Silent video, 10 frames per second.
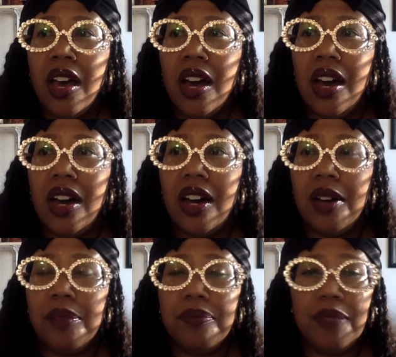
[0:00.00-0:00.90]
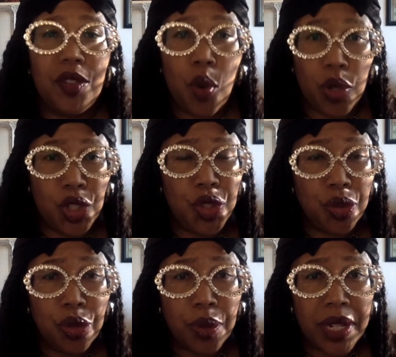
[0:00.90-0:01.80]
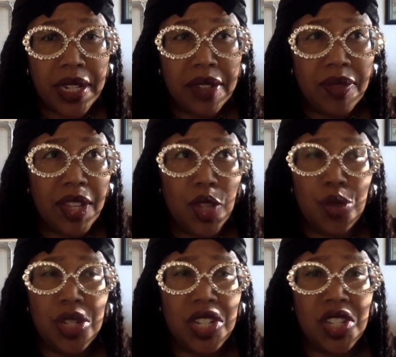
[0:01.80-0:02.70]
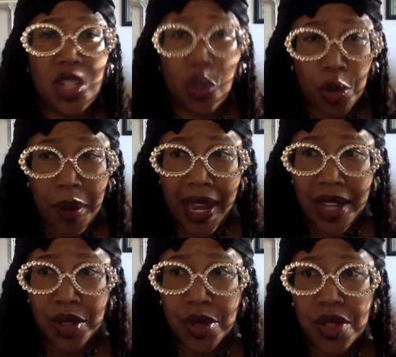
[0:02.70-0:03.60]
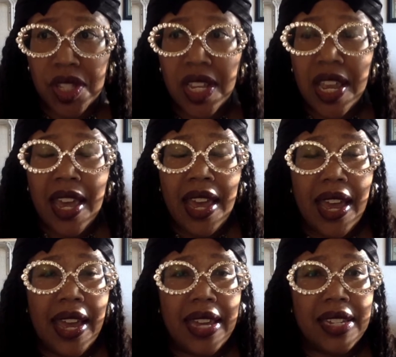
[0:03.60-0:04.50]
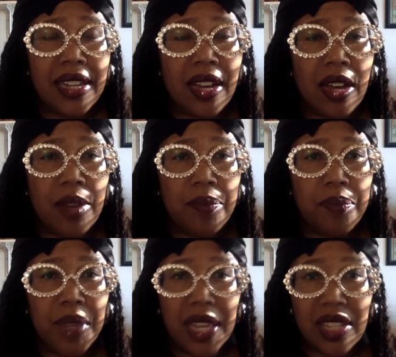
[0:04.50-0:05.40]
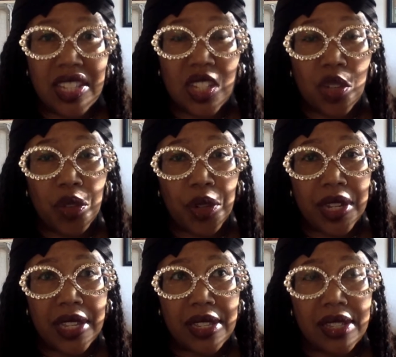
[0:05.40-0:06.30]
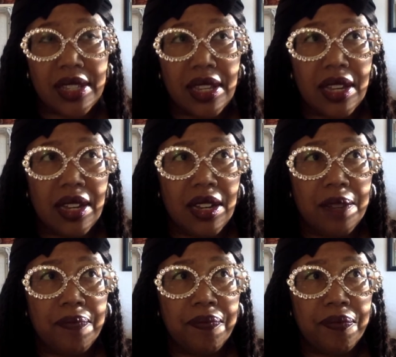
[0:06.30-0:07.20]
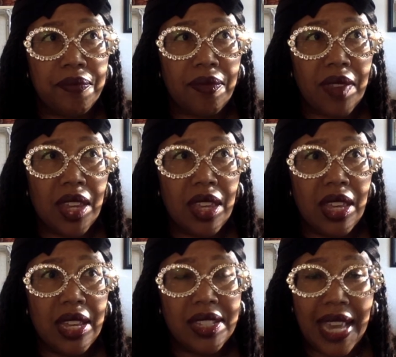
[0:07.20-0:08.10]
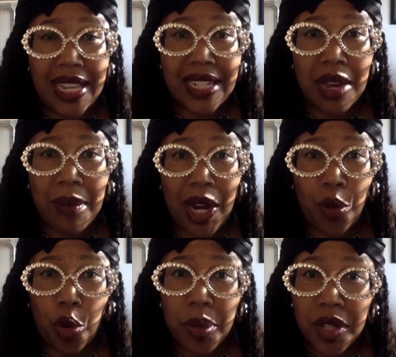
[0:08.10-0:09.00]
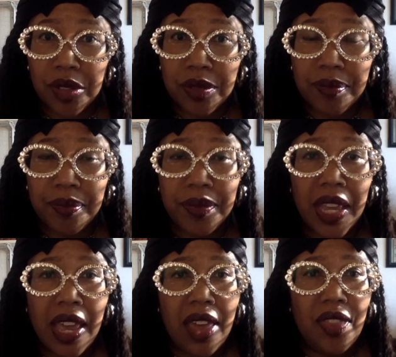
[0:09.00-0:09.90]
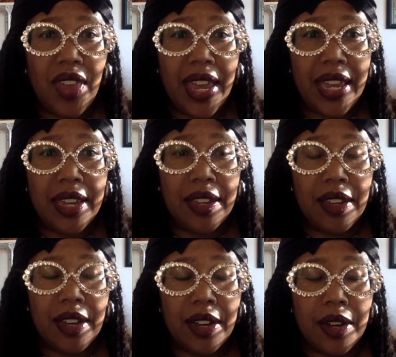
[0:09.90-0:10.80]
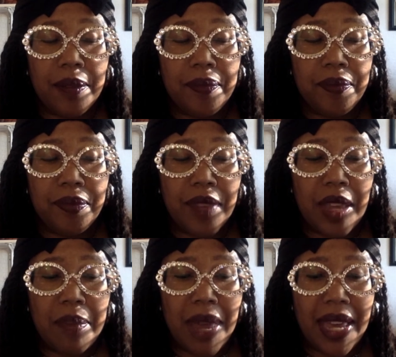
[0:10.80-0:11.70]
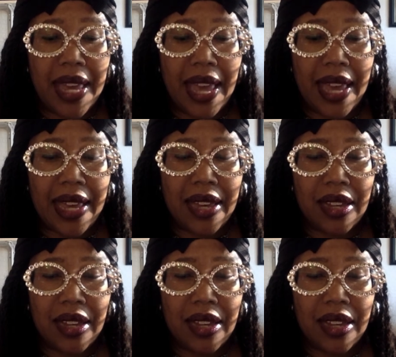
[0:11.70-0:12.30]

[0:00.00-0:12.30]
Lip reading: Of course, jewelry, they use it in solar panels. And because silver is antimicrobial, they make a